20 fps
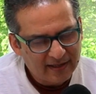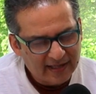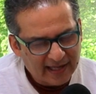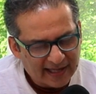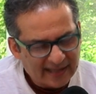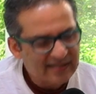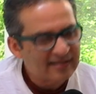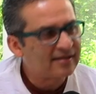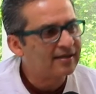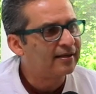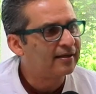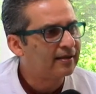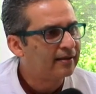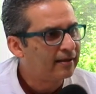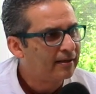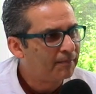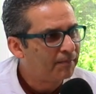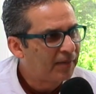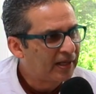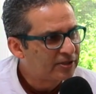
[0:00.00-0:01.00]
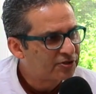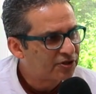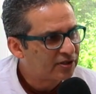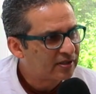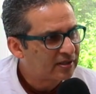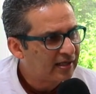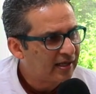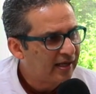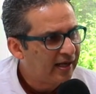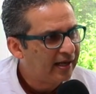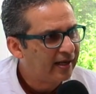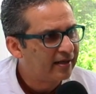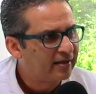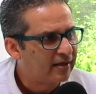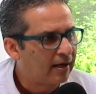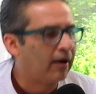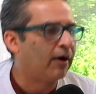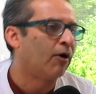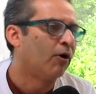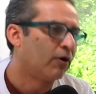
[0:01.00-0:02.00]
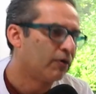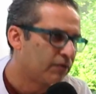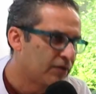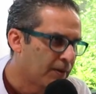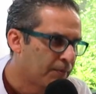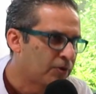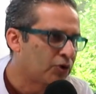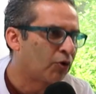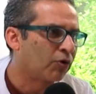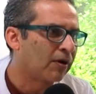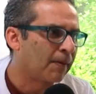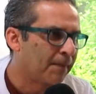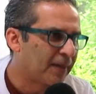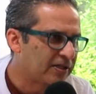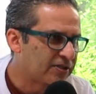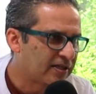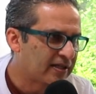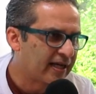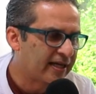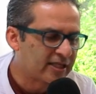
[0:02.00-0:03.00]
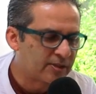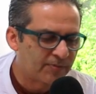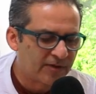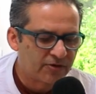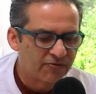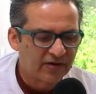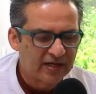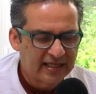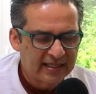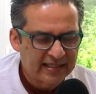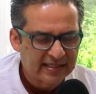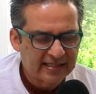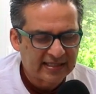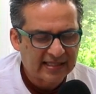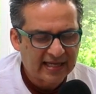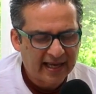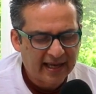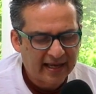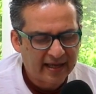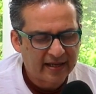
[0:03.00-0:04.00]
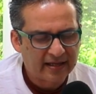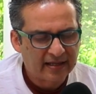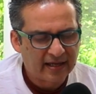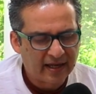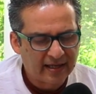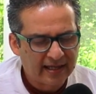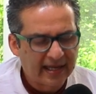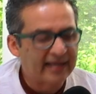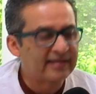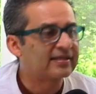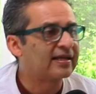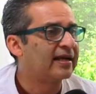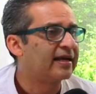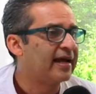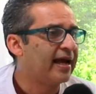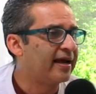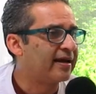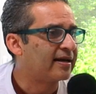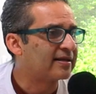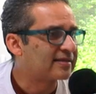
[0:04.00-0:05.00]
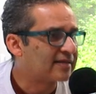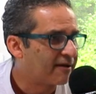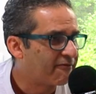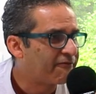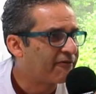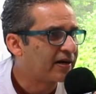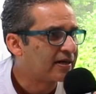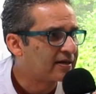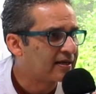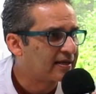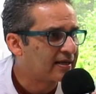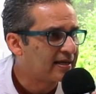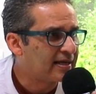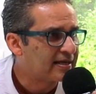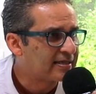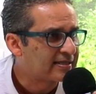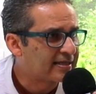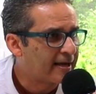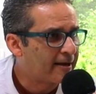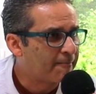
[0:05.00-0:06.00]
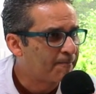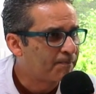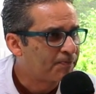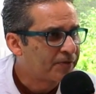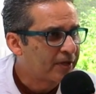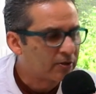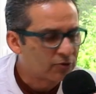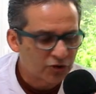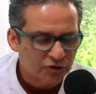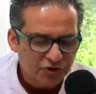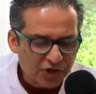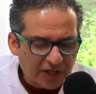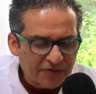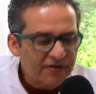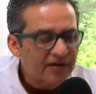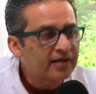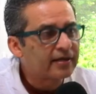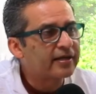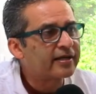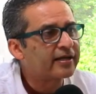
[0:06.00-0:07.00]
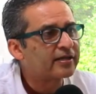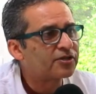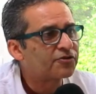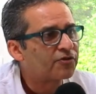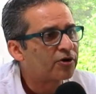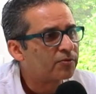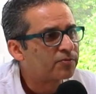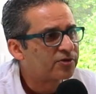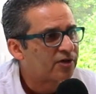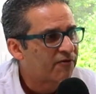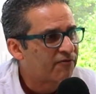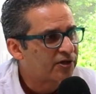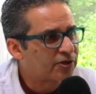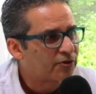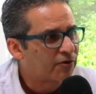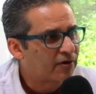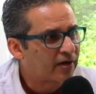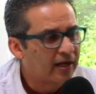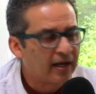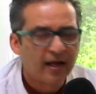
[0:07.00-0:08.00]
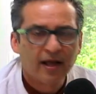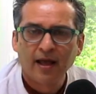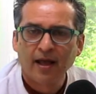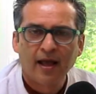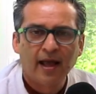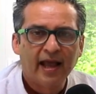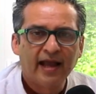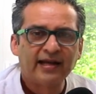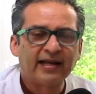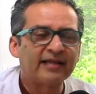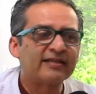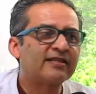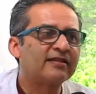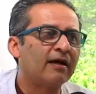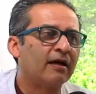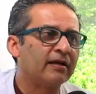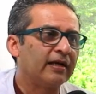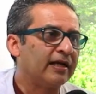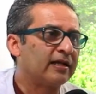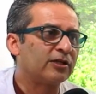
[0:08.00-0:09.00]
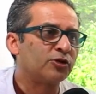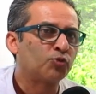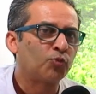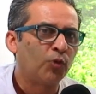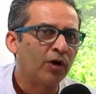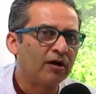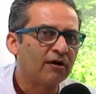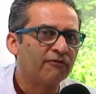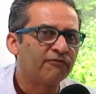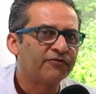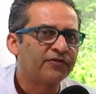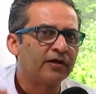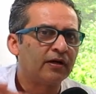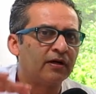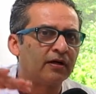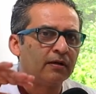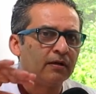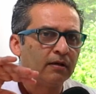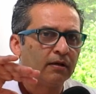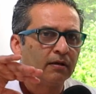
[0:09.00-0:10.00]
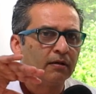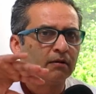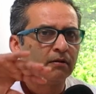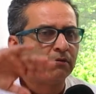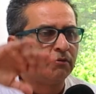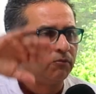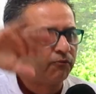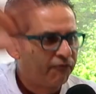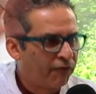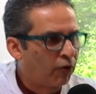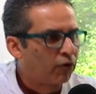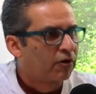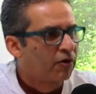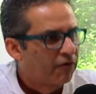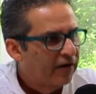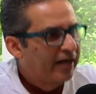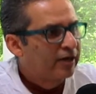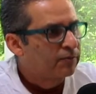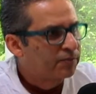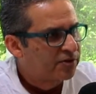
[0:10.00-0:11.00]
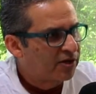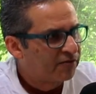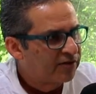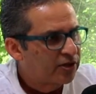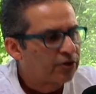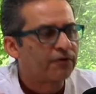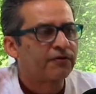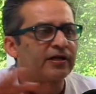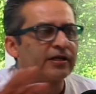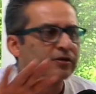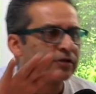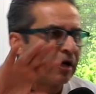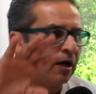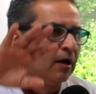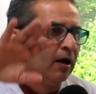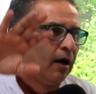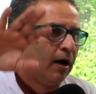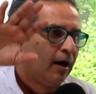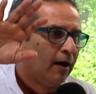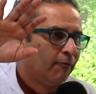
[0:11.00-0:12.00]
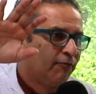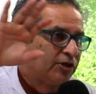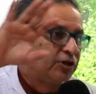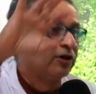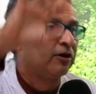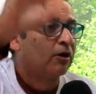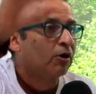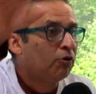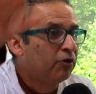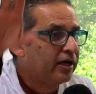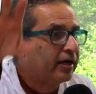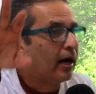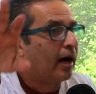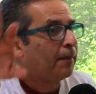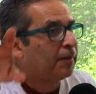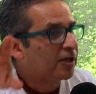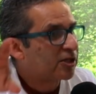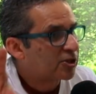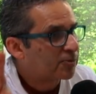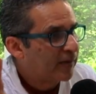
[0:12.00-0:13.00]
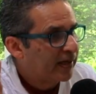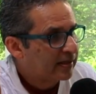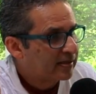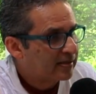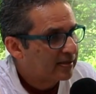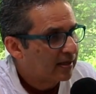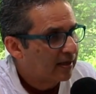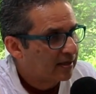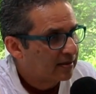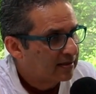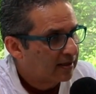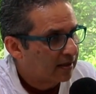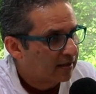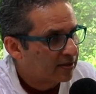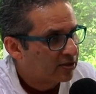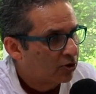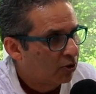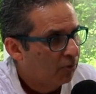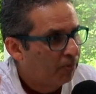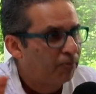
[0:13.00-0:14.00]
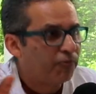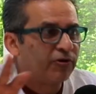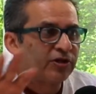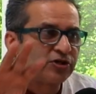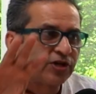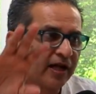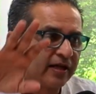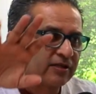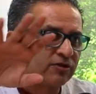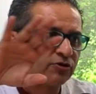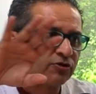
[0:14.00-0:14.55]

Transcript: NASA budget or the total budget has been released, and NASA and NSF funding is there. So Chandra X-ray Observatory, it is one of the 4 great observatories, which included Hubble Space Telescope, which